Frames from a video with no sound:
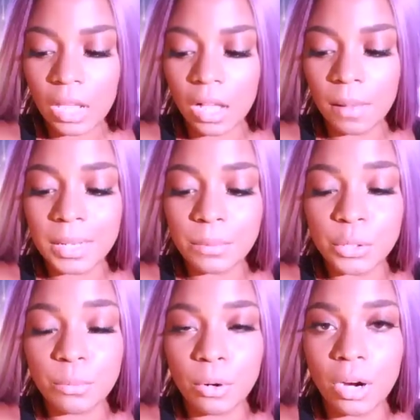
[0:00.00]
Um, and it would
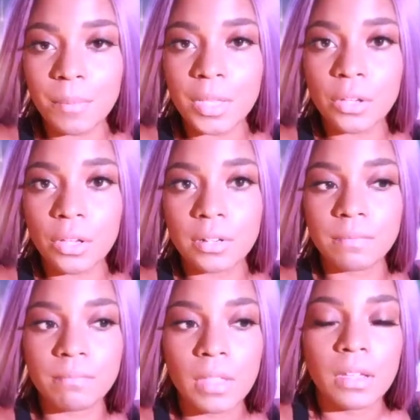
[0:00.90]
do more harm than good.
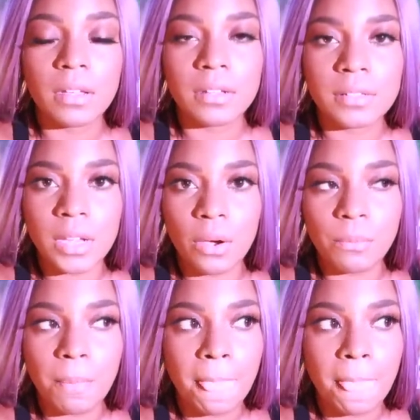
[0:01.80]
So